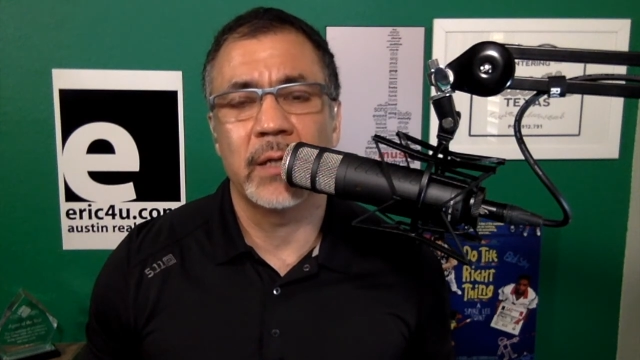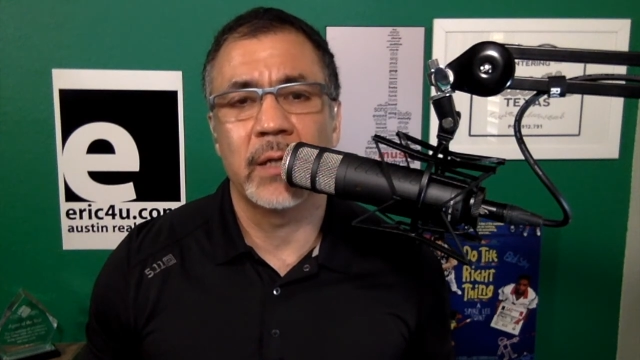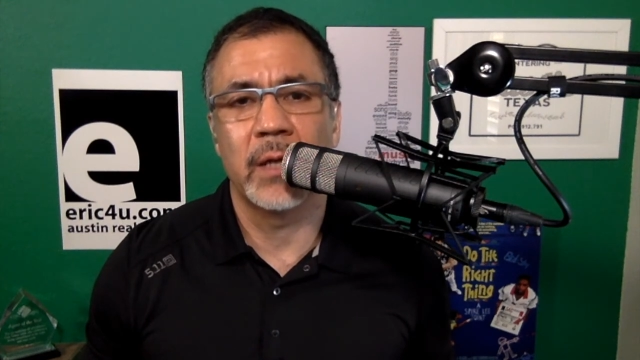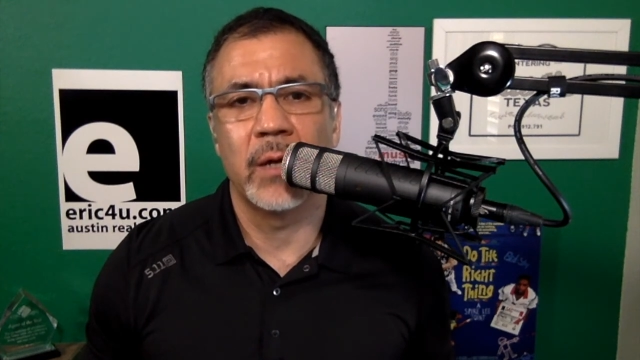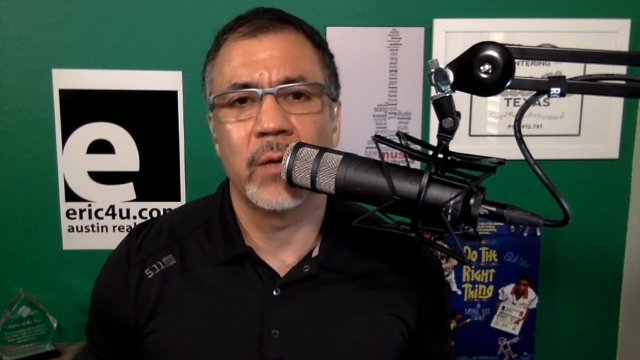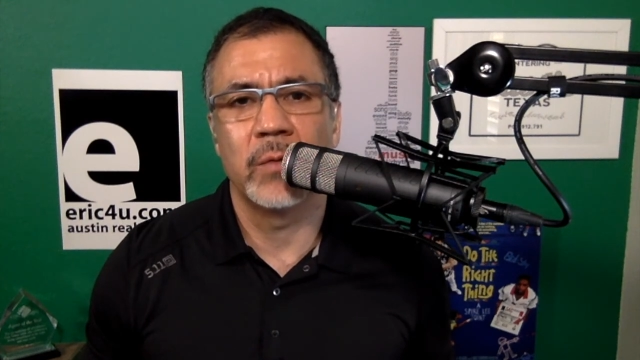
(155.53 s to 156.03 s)

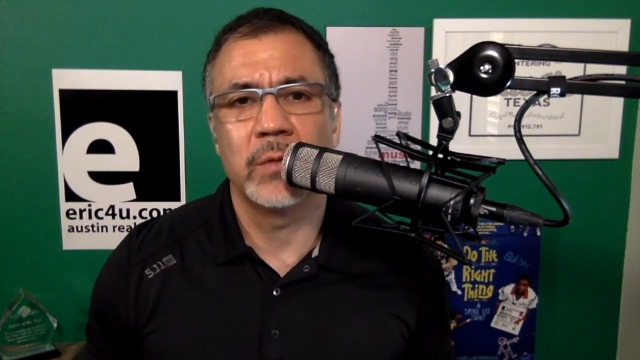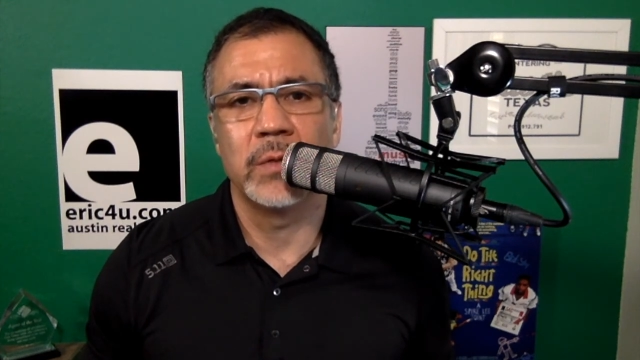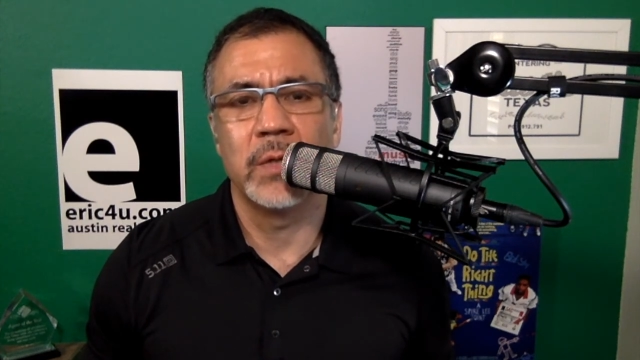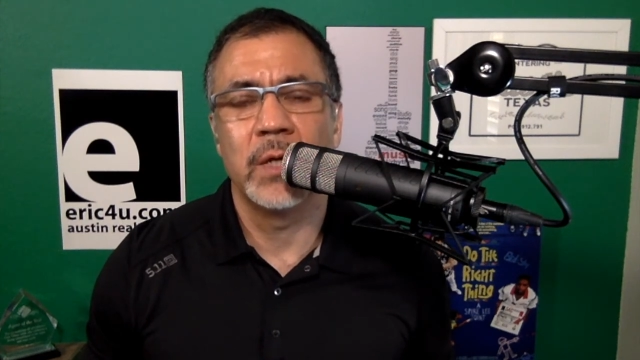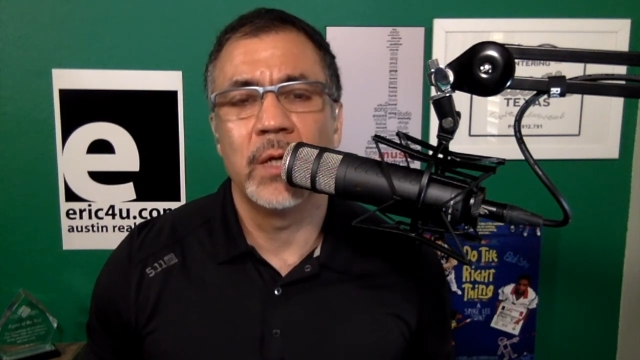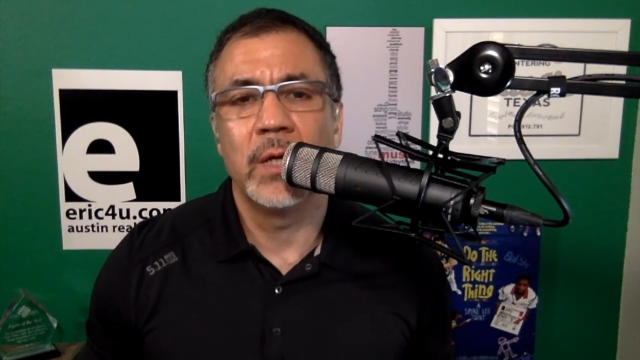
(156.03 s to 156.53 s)
loan,
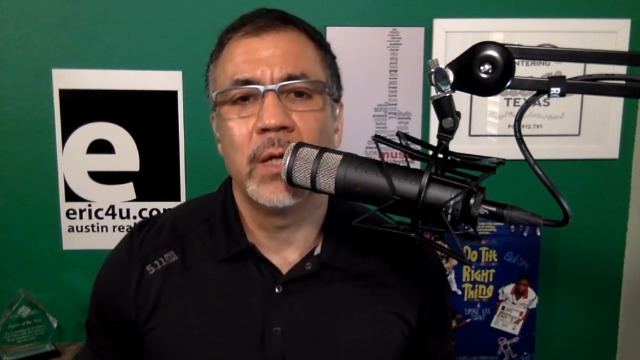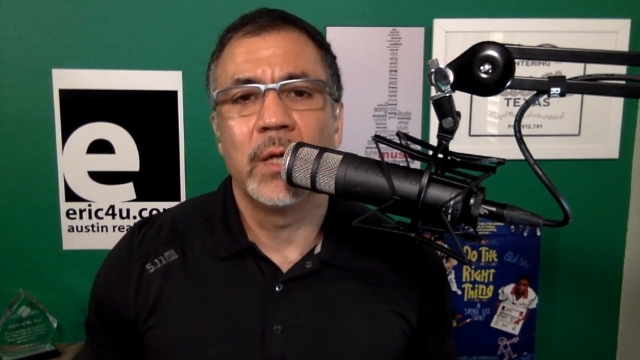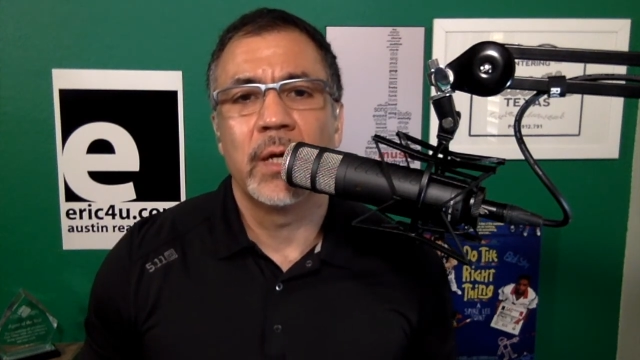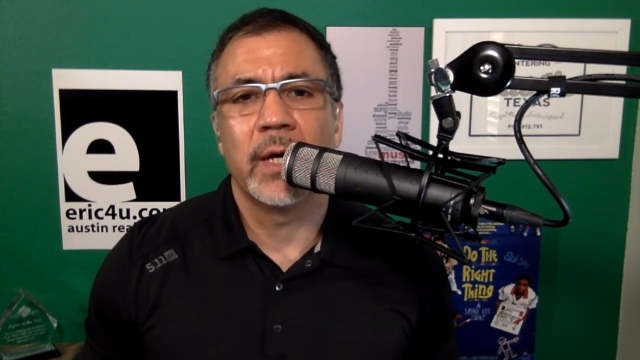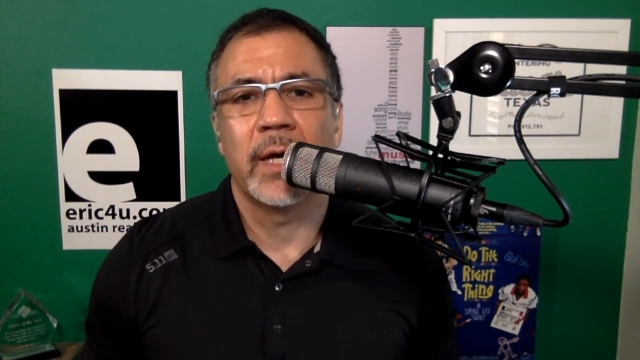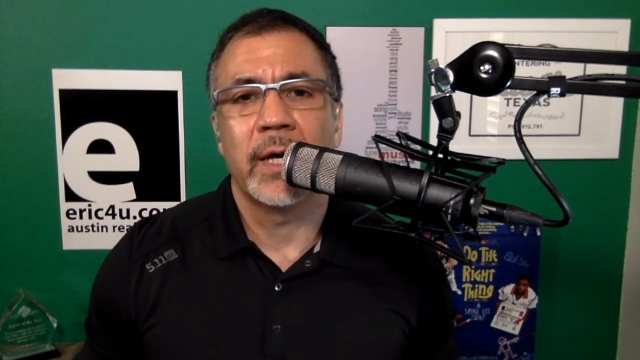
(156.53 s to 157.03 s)

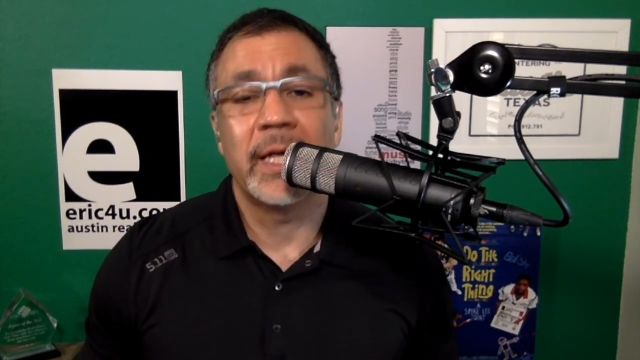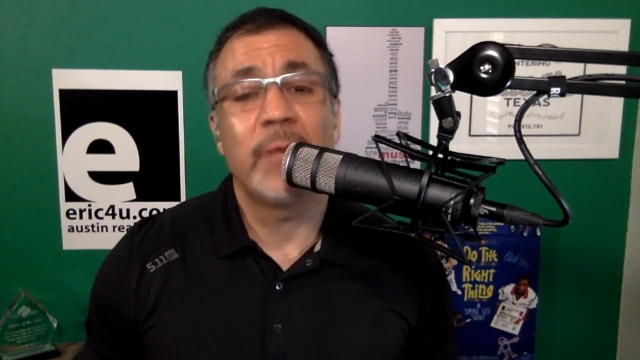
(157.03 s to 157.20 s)
he